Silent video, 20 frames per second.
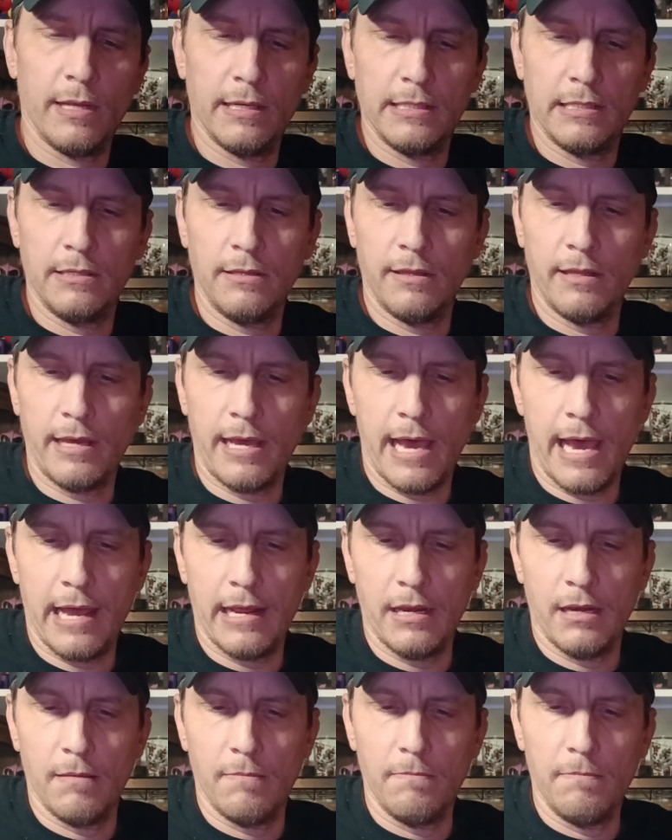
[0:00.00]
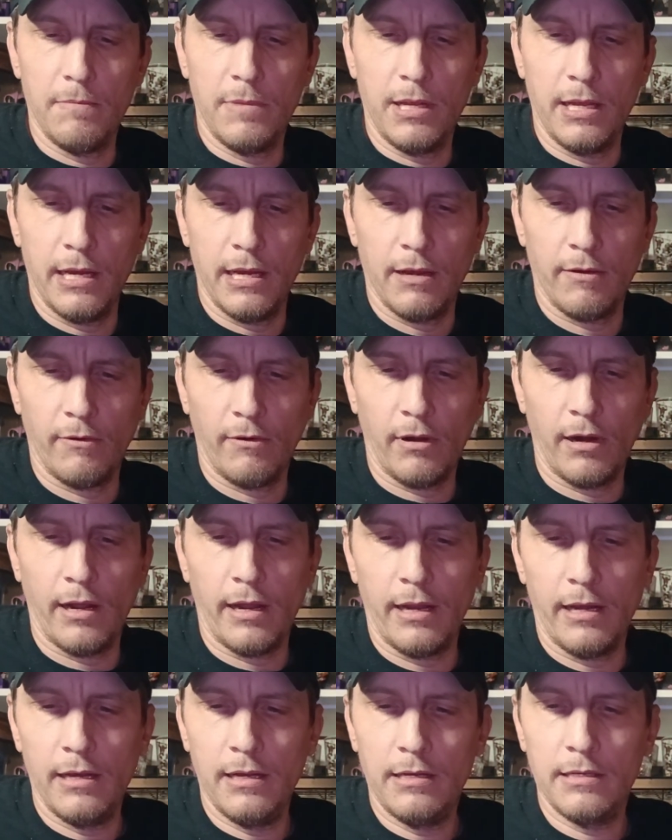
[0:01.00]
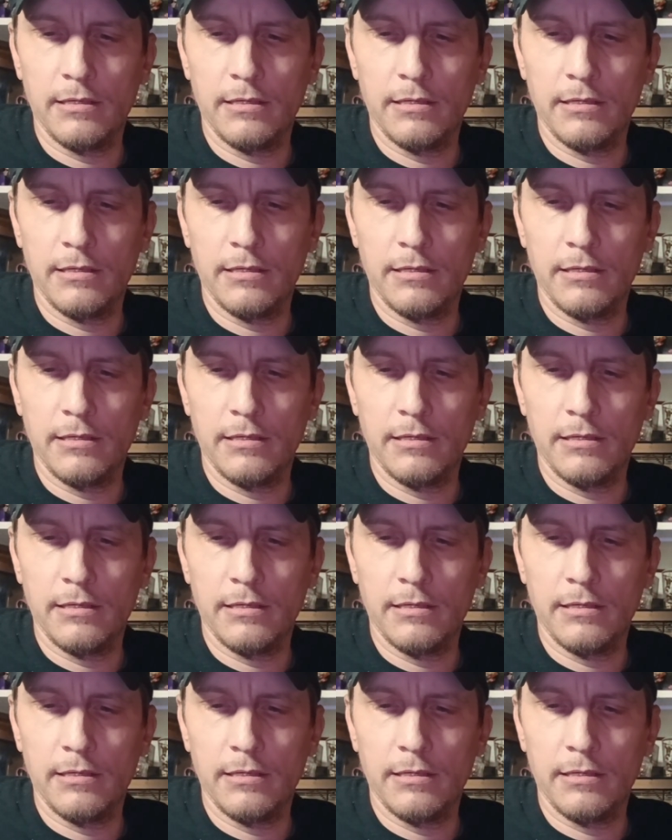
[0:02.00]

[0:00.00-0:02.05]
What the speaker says: To that in a minute, right?